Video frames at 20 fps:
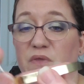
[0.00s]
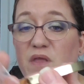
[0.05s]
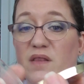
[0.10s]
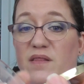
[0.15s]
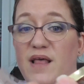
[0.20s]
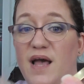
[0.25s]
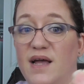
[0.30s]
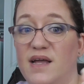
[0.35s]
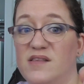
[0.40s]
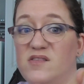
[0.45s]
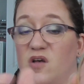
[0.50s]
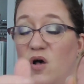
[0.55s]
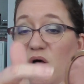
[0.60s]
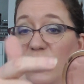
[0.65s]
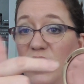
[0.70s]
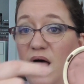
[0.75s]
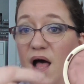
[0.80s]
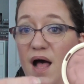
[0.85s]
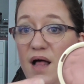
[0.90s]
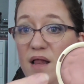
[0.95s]
that it's
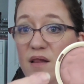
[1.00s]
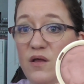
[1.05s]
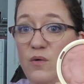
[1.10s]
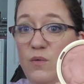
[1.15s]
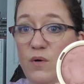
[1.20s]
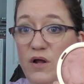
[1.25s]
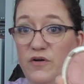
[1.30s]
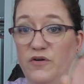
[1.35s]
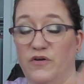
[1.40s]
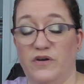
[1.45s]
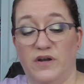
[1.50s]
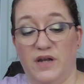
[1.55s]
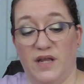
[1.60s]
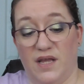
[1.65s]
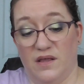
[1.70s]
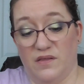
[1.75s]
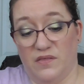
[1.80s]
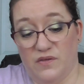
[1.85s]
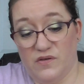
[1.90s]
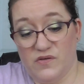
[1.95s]
all hollow
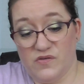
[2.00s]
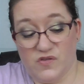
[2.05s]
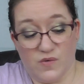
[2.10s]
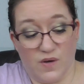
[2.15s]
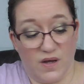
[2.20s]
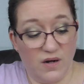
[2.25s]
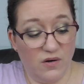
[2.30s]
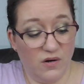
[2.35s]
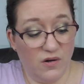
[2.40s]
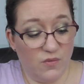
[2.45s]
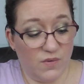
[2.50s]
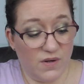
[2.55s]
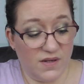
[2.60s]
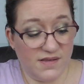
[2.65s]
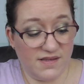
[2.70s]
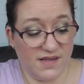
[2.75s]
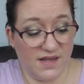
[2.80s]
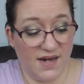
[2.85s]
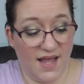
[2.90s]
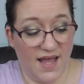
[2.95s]
underneath. So I don't know
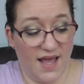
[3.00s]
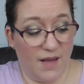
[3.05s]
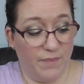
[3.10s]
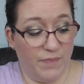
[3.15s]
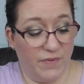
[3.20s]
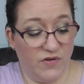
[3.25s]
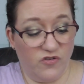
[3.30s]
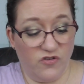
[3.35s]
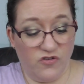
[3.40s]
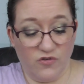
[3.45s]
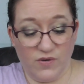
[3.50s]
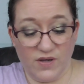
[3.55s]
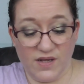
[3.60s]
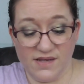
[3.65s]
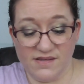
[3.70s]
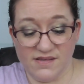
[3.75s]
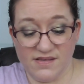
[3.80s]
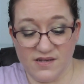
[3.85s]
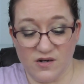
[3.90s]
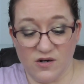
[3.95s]
what's going to happen to
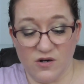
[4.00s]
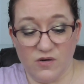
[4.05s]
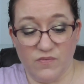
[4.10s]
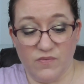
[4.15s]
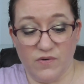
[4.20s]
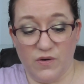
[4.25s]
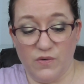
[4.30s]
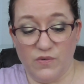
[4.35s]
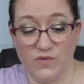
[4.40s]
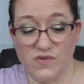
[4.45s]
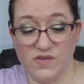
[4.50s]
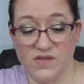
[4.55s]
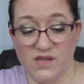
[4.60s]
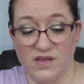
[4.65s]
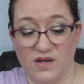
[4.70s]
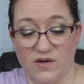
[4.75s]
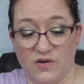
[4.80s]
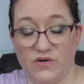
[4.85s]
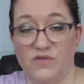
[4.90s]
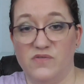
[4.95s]
it. Sarah Rose
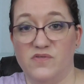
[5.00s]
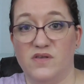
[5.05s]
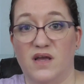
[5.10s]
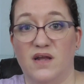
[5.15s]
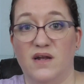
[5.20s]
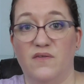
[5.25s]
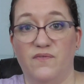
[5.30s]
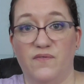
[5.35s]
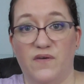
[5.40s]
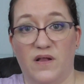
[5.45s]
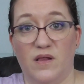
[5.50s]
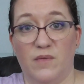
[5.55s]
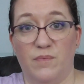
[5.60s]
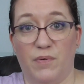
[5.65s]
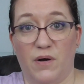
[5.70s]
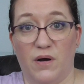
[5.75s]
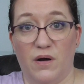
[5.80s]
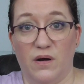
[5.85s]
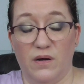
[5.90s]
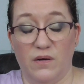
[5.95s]
said that hers kind of fell
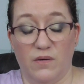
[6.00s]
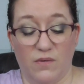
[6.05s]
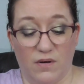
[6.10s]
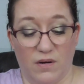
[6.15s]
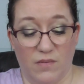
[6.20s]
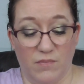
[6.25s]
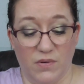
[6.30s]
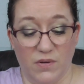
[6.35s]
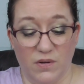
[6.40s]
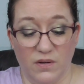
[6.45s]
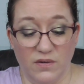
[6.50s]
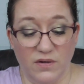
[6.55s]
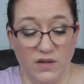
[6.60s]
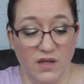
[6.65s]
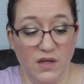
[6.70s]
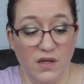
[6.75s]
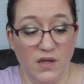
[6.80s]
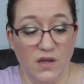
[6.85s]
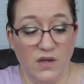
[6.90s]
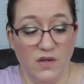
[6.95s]
apart and crumbled.
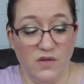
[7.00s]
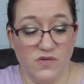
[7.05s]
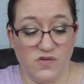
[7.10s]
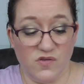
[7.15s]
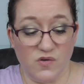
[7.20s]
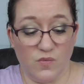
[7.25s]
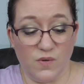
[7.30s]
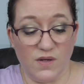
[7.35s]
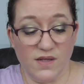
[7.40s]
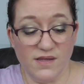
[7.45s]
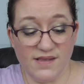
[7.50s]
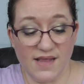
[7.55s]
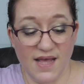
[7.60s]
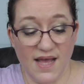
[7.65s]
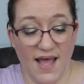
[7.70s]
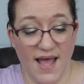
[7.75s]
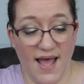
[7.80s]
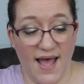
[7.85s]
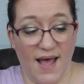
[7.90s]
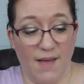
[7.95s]
So once
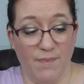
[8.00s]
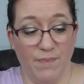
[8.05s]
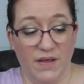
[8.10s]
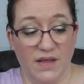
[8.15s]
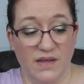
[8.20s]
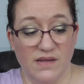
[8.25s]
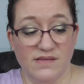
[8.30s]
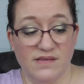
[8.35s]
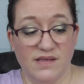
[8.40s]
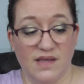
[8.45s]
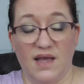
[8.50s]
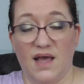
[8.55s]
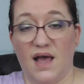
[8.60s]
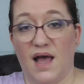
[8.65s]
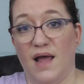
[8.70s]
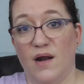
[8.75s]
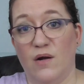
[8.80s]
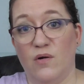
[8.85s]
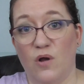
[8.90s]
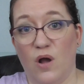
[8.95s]
that happens, I
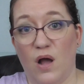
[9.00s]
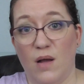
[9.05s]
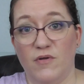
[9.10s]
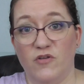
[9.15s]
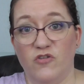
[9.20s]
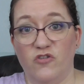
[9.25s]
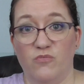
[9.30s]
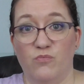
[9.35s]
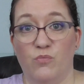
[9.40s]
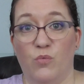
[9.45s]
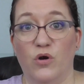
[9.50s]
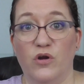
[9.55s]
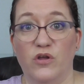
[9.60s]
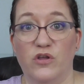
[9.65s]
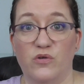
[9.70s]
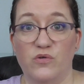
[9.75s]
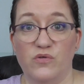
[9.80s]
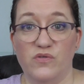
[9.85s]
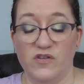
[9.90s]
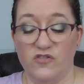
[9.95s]
don't know how much more
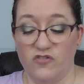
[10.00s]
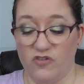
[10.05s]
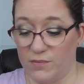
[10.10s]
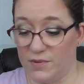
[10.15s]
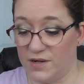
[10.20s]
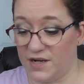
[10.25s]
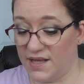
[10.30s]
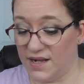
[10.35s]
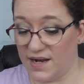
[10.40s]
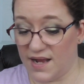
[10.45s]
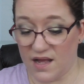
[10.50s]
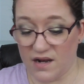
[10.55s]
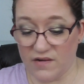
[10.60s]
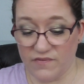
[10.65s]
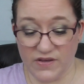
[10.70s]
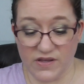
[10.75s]
usage I'm going to get out of